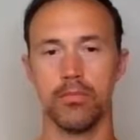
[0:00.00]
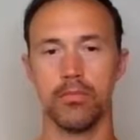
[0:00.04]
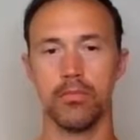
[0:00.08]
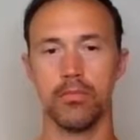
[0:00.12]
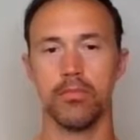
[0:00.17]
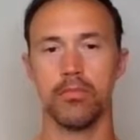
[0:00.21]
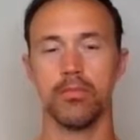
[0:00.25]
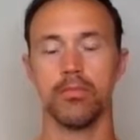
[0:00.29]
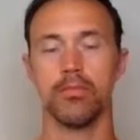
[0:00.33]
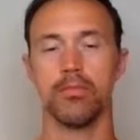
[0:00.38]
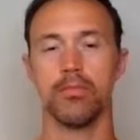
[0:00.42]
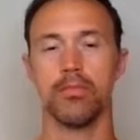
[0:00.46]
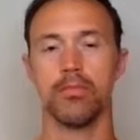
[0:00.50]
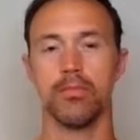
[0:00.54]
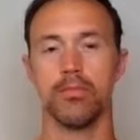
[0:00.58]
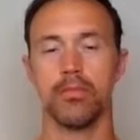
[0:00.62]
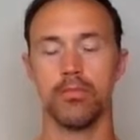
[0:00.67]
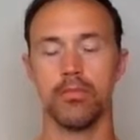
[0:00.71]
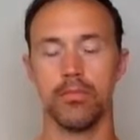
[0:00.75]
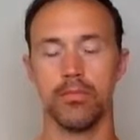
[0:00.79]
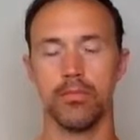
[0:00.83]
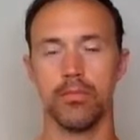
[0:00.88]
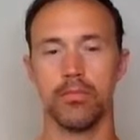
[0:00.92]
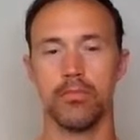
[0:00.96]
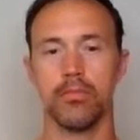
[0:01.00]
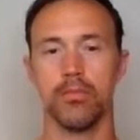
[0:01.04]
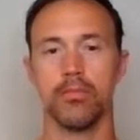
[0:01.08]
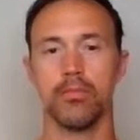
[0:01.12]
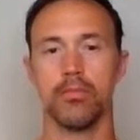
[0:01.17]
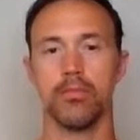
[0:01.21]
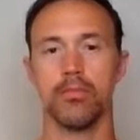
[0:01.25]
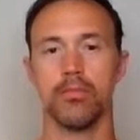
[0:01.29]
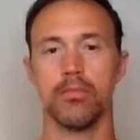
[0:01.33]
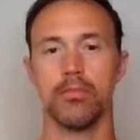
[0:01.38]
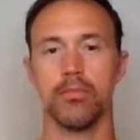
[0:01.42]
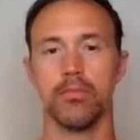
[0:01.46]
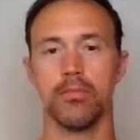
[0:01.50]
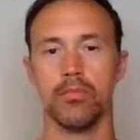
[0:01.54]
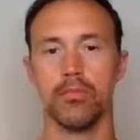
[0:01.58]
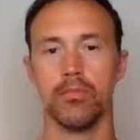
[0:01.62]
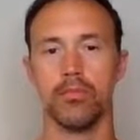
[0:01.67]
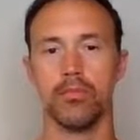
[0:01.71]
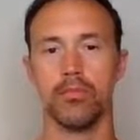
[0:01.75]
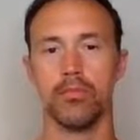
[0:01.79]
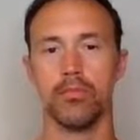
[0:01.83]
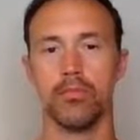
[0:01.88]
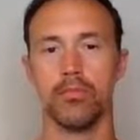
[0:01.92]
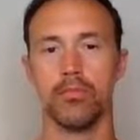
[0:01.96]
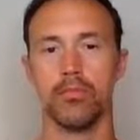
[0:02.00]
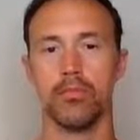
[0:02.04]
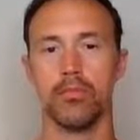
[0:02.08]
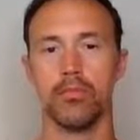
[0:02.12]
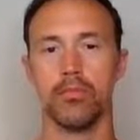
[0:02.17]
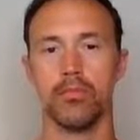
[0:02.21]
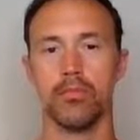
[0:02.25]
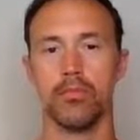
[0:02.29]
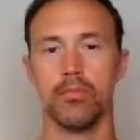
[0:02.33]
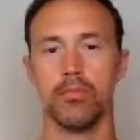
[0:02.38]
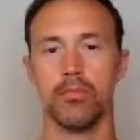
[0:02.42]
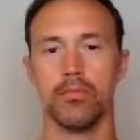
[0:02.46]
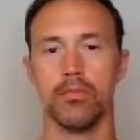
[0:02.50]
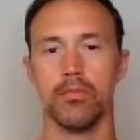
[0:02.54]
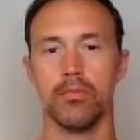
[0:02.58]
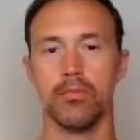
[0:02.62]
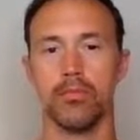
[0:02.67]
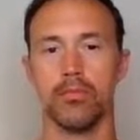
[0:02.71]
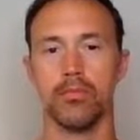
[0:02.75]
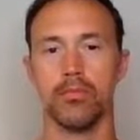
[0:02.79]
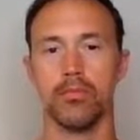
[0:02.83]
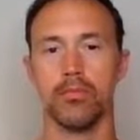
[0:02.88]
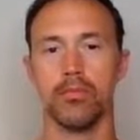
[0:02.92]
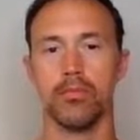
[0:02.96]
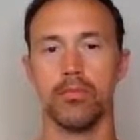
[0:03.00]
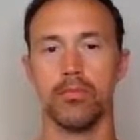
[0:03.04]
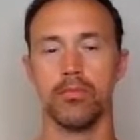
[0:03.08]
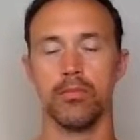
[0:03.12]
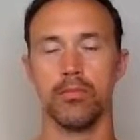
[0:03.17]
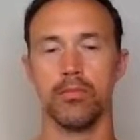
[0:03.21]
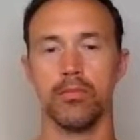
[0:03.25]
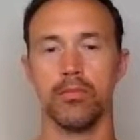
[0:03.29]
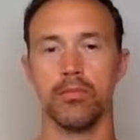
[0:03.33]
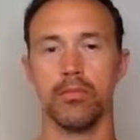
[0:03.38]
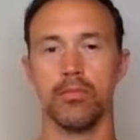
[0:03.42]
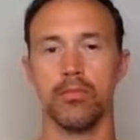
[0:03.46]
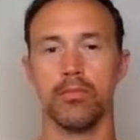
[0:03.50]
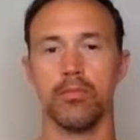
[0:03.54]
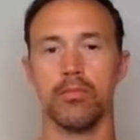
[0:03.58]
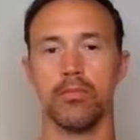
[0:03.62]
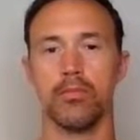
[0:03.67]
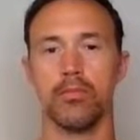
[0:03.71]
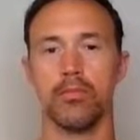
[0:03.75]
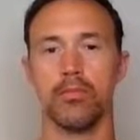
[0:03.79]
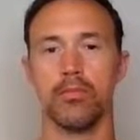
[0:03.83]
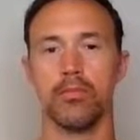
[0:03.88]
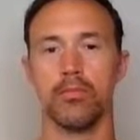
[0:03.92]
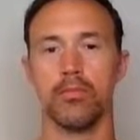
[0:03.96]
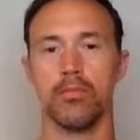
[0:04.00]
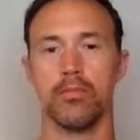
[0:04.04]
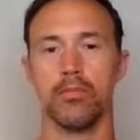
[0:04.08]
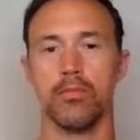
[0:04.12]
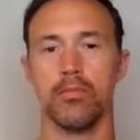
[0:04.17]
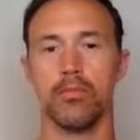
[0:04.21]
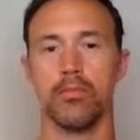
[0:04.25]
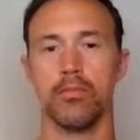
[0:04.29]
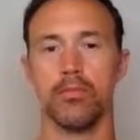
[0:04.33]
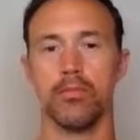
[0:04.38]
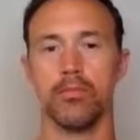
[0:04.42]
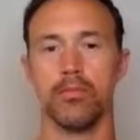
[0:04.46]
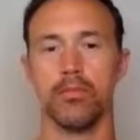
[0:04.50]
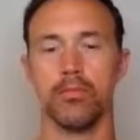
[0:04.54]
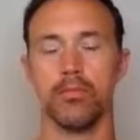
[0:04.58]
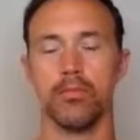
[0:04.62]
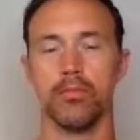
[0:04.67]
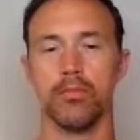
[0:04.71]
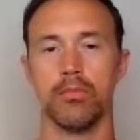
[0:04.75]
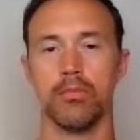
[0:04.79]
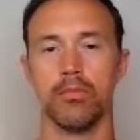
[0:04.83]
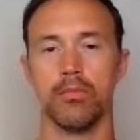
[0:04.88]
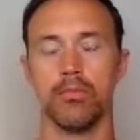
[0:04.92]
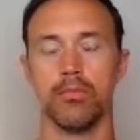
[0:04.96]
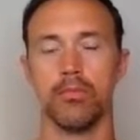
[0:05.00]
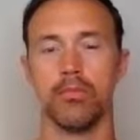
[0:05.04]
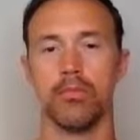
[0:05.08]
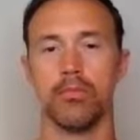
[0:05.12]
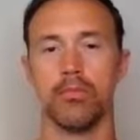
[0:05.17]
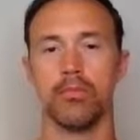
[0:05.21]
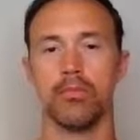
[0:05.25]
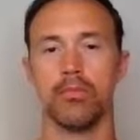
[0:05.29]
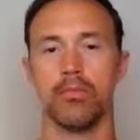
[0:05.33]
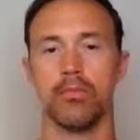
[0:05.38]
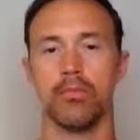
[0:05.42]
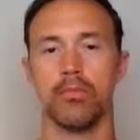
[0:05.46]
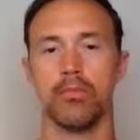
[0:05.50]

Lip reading: [no speech]